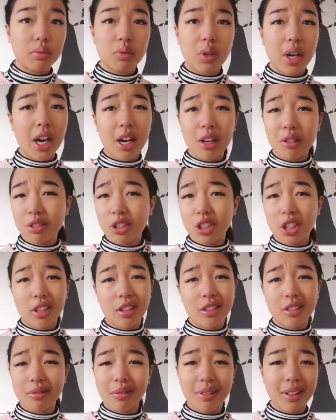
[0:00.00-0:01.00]
brow
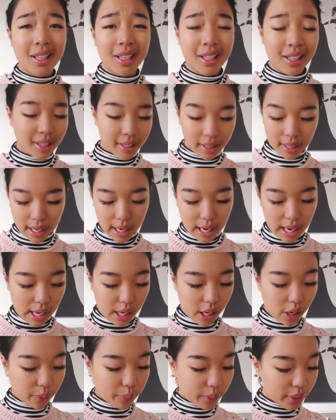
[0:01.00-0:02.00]
gel thing,
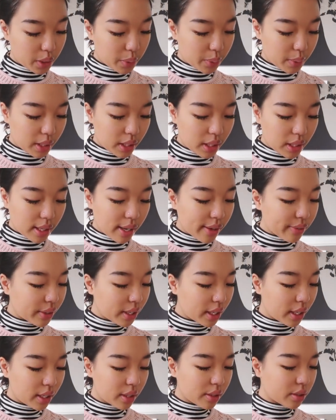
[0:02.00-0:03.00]
and I really really love
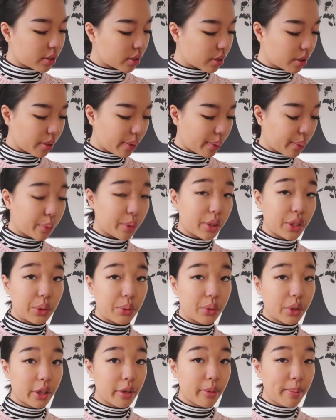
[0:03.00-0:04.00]
it, really
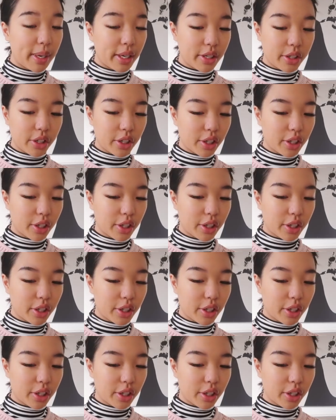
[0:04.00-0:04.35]
recommend